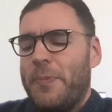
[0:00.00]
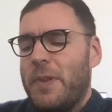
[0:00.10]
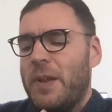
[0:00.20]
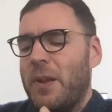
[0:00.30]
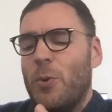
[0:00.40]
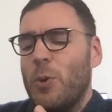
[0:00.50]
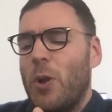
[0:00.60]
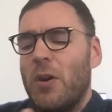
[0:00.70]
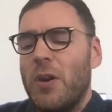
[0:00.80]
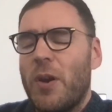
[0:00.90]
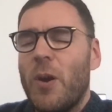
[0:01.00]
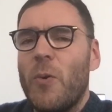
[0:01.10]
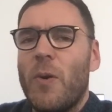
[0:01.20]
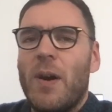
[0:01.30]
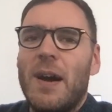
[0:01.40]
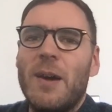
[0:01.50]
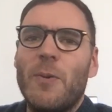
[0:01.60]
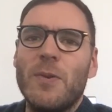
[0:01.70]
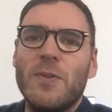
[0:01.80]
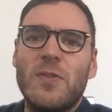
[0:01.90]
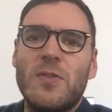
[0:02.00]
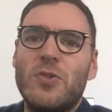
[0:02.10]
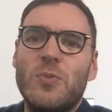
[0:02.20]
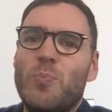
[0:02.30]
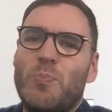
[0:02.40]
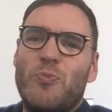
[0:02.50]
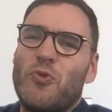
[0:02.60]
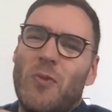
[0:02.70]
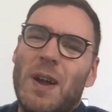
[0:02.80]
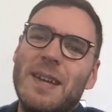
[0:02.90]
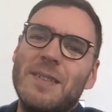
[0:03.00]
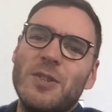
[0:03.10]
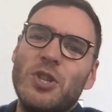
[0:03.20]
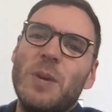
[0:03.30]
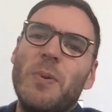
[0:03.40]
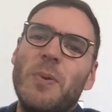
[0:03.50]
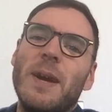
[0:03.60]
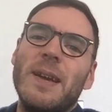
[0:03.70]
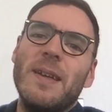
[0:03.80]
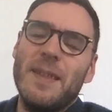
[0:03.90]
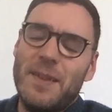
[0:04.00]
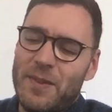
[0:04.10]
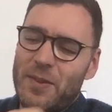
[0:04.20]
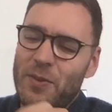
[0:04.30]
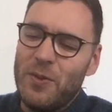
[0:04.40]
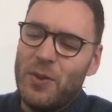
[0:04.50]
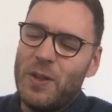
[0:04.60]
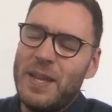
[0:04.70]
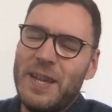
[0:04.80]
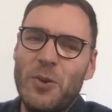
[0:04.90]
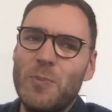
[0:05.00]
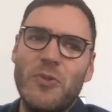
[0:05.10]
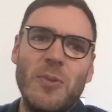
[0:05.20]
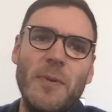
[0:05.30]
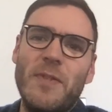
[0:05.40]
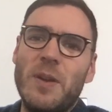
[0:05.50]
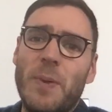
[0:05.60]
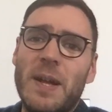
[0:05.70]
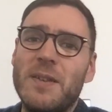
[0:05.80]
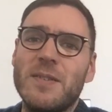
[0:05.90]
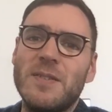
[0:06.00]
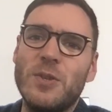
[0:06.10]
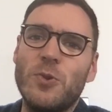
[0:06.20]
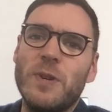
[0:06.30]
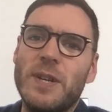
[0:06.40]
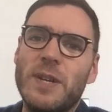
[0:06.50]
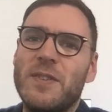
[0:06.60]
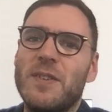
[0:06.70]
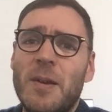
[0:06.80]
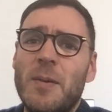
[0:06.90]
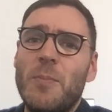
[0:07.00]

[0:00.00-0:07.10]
long ago, I was trying to chip away at this and clean up some of the dependency trees,